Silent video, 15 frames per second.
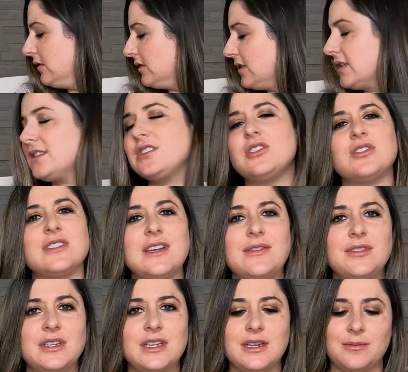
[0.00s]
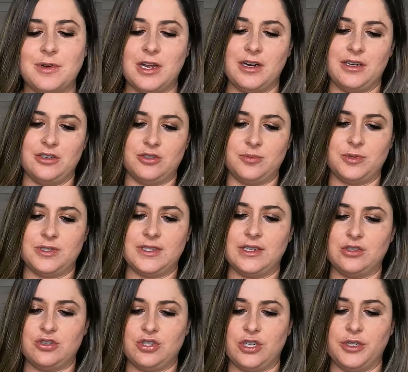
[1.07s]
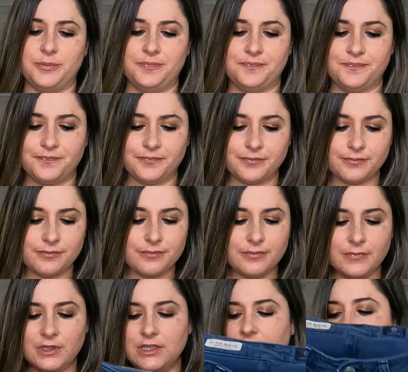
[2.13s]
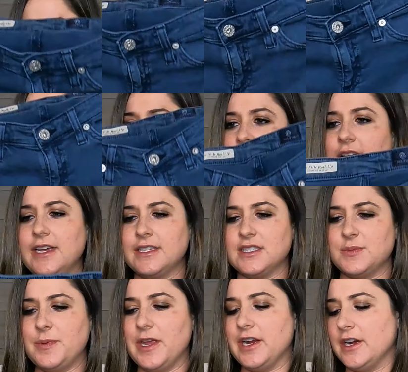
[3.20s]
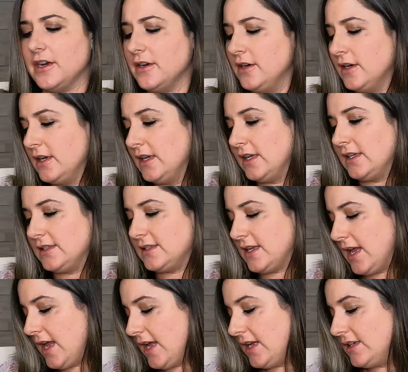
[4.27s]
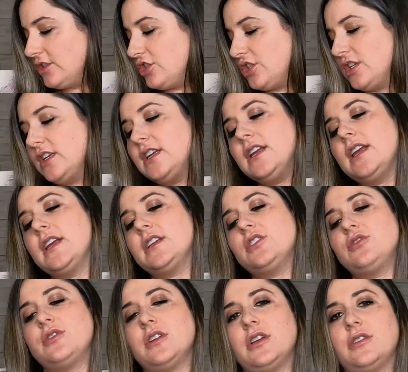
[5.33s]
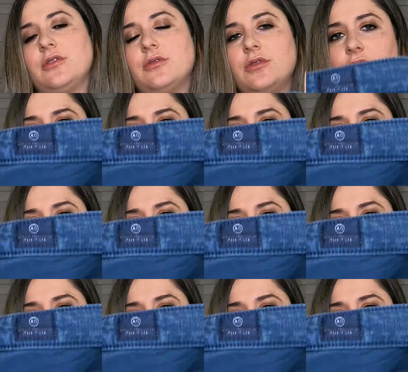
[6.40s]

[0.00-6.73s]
60 or 70. I'm not 100% sure. All right, next pair is AG, Adriano